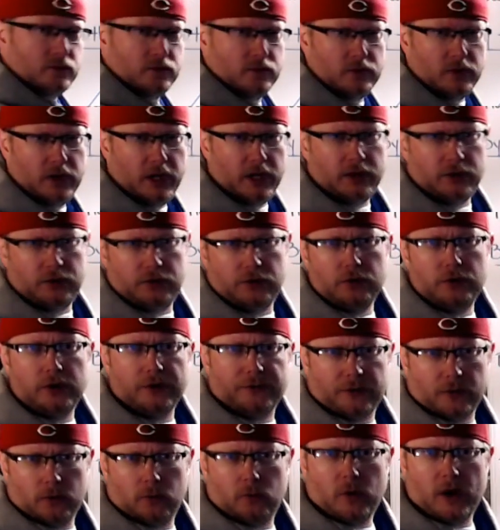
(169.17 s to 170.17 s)
in two
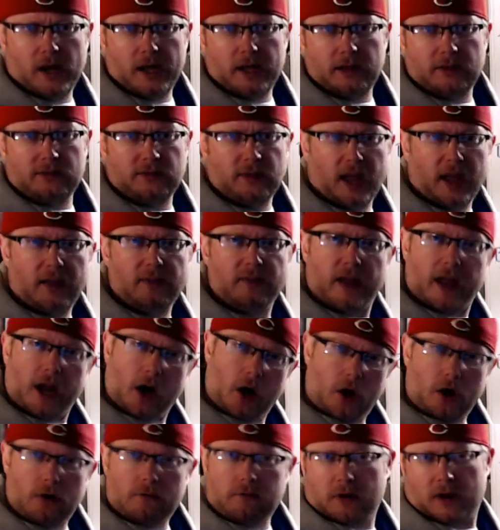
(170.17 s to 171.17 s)
different ways, and they
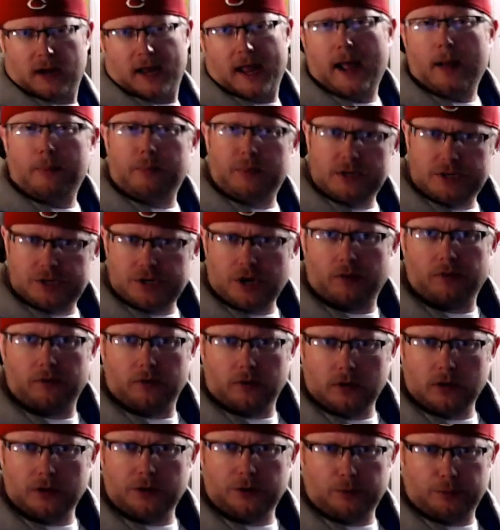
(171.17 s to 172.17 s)
overlap each other
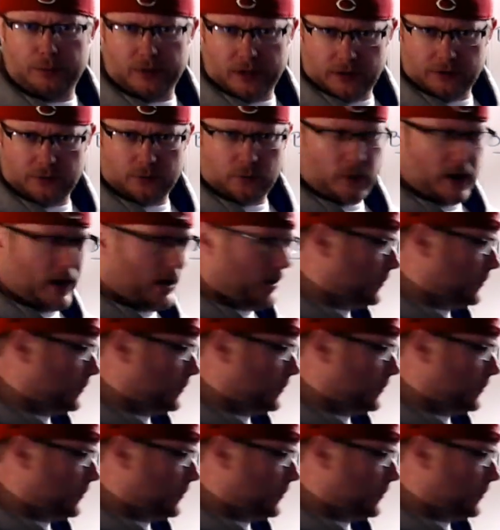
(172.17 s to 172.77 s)
a little bit as well.